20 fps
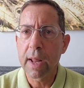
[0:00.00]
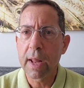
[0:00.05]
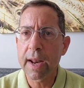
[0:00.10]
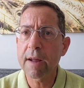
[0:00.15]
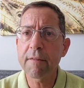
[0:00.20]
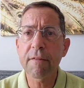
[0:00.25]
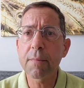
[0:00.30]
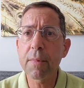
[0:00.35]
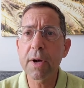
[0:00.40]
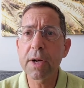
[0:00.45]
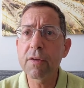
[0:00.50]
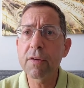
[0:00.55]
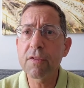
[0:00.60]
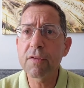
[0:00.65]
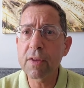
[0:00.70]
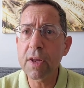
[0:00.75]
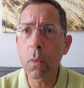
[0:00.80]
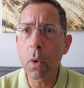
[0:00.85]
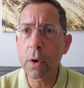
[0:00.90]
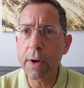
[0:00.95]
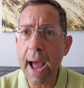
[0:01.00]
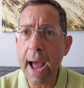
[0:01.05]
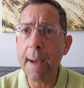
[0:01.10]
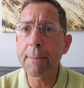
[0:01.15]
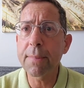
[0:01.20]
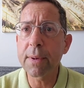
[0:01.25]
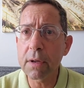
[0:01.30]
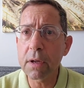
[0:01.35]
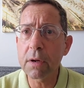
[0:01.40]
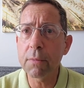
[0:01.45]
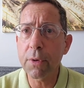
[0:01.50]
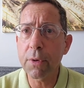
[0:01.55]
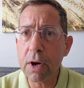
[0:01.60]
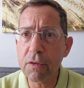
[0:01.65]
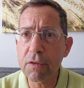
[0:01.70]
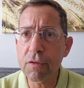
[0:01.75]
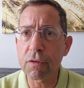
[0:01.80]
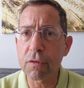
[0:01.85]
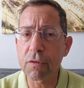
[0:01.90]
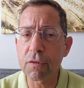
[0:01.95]
Let everybody see what happened in
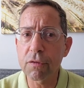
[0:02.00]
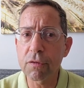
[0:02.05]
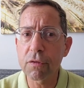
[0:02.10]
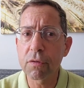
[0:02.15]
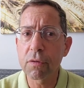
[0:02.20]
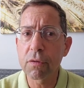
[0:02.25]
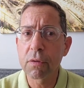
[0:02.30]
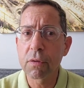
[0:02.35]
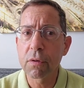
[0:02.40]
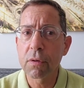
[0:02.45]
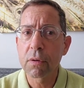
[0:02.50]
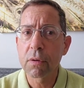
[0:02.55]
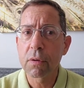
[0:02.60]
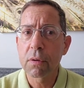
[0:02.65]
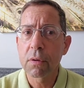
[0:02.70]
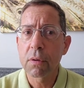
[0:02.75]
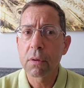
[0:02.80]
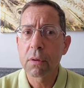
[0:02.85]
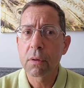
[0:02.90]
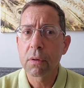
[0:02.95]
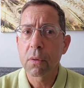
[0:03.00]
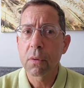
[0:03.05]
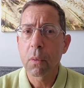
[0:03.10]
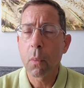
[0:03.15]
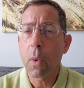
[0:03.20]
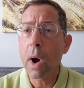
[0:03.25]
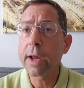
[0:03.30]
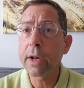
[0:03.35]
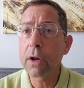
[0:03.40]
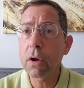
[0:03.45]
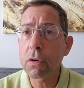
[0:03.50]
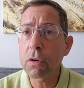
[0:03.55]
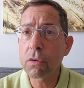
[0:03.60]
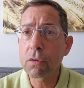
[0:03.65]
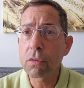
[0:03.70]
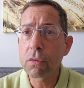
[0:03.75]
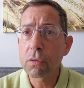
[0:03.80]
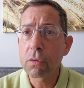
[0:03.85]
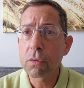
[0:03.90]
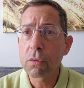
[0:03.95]
Brussels. Why
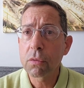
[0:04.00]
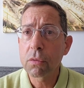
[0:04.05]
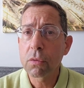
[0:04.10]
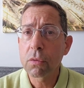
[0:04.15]
not?